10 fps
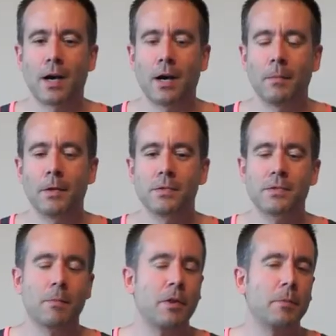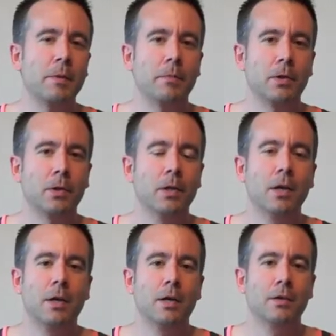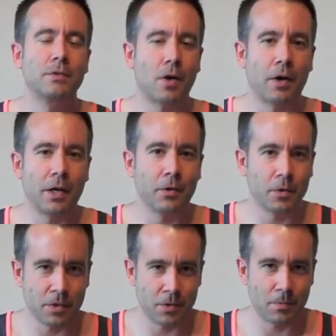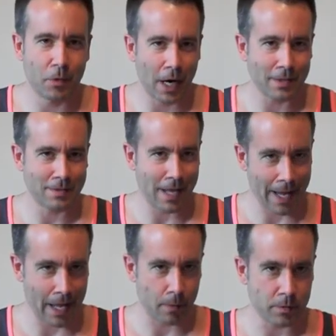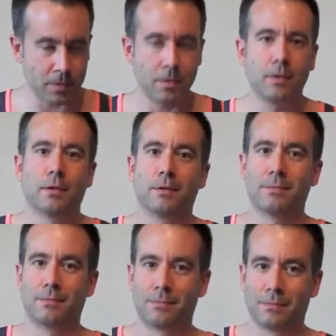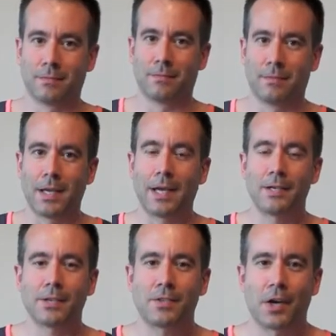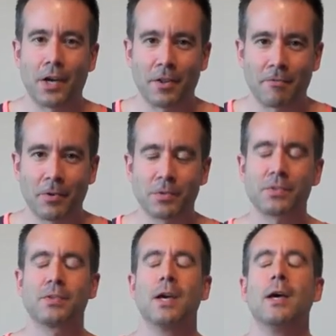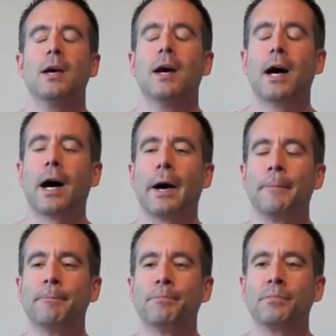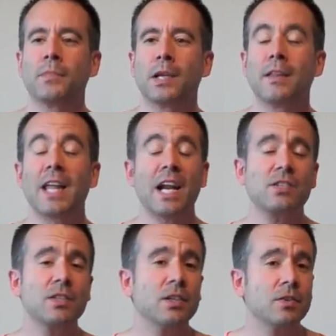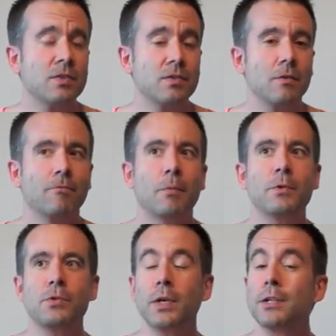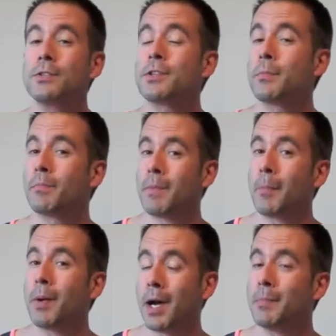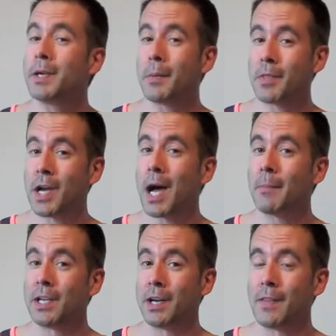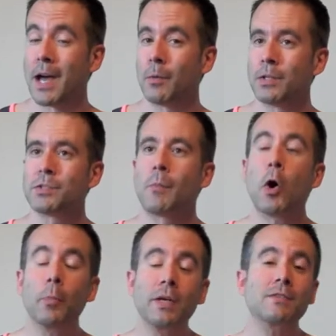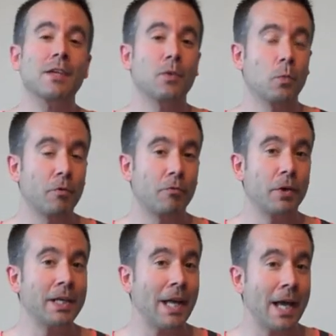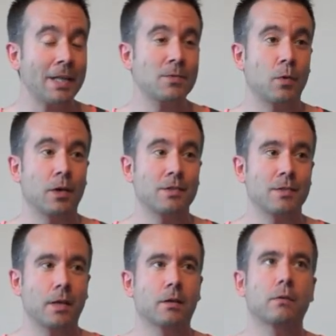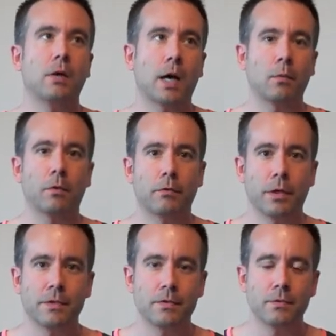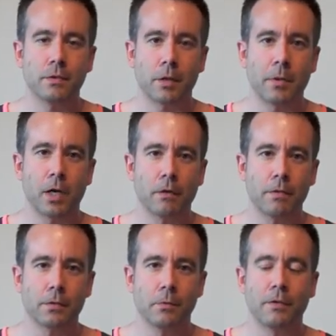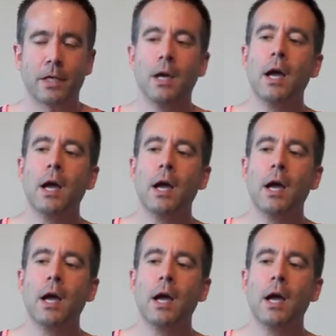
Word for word: um, some other people starring Chris Pratt's abs and guest starring other folks. Um, that actually looks from the trailers they're piping up the comedy on that one so i'm hoping it's like the wolverine ads where it's like oh god wolverine's going to be all over this movie